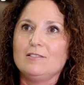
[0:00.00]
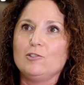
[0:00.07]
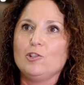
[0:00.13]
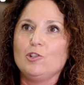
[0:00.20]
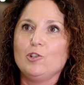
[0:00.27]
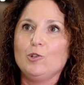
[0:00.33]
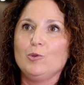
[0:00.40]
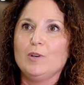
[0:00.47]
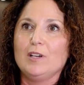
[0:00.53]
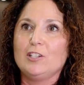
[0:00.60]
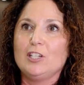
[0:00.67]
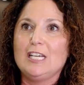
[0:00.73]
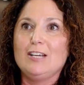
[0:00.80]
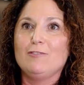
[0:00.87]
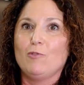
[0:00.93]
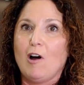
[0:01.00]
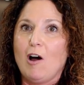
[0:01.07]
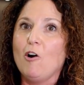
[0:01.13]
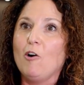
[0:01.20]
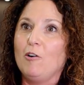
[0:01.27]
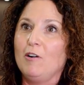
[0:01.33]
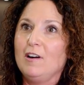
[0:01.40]
to achieve
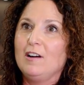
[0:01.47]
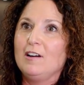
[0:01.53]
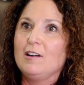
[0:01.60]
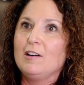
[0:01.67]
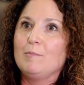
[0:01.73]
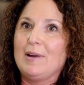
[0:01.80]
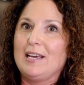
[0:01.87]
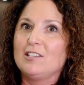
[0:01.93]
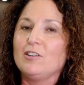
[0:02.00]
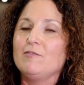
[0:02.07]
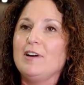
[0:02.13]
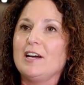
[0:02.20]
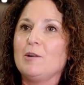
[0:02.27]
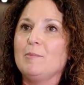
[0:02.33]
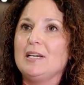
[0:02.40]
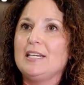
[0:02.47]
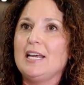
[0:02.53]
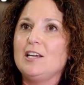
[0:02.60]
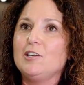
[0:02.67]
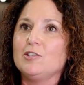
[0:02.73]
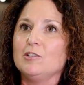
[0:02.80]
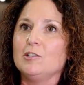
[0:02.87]
our baseline
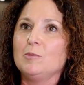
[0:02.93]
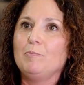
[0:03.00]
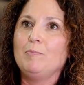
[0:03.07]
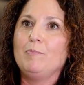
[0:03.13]
recommendations,